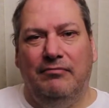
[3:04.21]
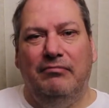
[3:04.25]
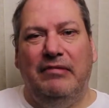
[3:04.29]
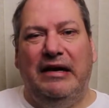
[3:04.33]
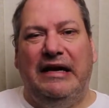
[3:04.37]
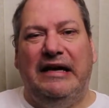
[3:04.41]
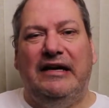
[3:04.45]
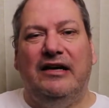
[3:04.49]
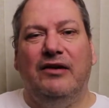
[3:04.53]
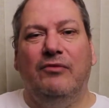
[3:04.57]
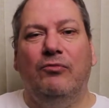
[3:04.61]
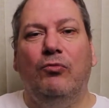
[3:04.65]

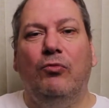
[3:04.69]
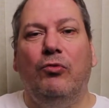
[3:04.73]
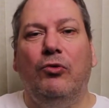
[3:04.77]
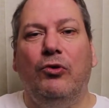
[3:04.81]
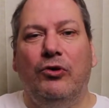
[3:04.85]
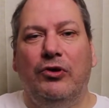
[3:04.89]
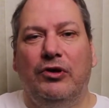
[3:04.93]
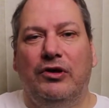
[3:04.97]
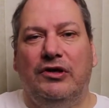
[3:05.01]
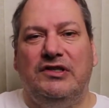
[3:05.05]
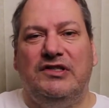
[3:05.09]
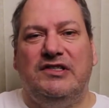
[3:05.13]
make them
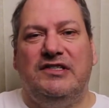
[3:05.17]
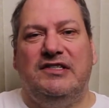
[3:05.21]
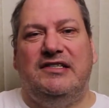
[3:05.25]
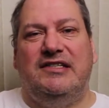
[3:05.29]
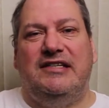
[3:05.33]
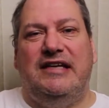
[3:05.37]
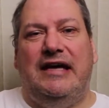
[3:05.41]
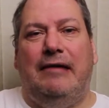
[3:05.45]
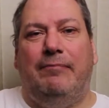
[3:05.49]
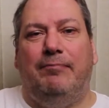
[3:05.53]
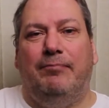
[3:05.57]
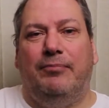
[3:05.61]
work
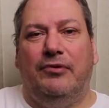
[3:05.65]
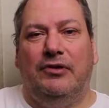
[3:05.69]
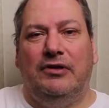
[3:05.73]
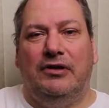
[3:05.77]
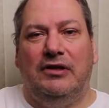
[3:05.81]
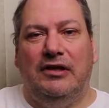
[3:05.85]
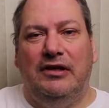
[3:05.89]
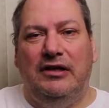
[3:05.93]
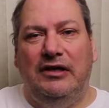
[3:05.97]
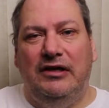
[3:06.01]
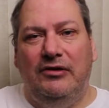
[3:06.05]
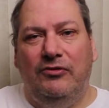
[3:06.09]

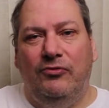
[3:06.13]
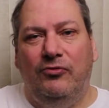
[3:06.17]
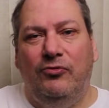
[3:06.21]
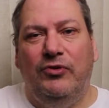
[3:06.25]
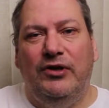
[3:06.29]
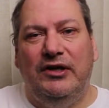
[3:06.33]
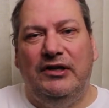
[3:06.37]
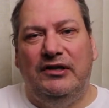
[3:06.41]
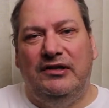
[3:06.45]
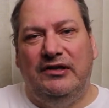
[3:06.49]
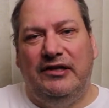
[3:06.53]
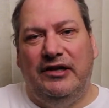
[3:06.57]
separately
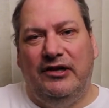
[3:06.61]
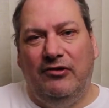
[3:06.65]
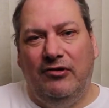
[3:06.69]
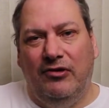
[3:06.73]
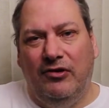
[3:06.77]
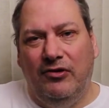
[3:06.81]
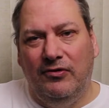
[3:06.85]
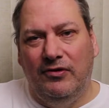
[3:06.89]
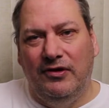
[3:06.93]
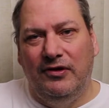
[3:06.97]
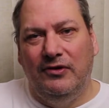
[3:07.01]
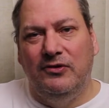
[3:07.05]
with their
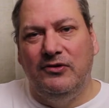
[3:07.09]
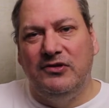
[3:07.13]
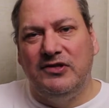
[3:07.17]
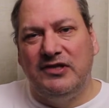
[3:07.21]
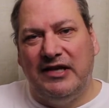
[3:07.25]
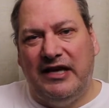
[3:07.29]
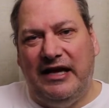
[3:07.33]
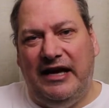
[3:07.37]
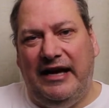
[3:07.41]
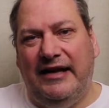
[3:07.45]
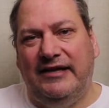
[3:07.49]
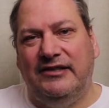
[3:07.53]
own little
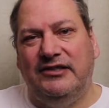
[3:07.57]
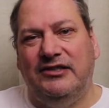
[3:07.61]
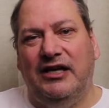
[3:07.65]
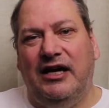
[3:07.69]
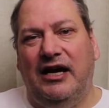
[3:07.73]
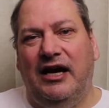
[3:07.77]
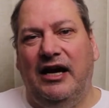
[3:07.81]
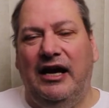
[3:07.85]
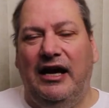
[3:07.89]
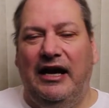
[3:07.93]
sketch